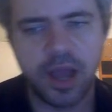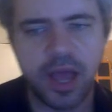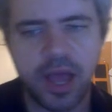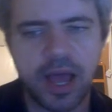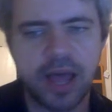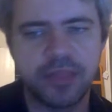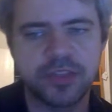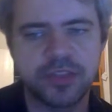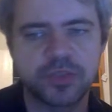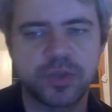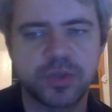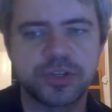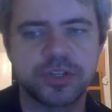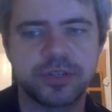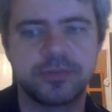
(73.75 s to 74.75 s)
This
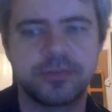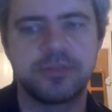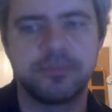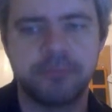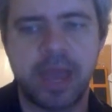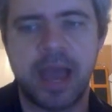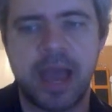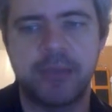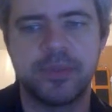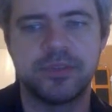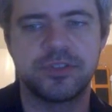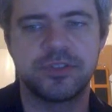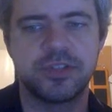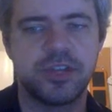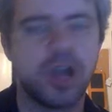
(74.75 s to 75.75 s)
one just
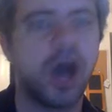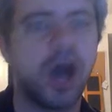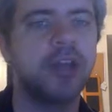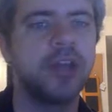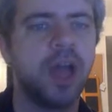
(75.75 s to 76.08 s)
happens to not.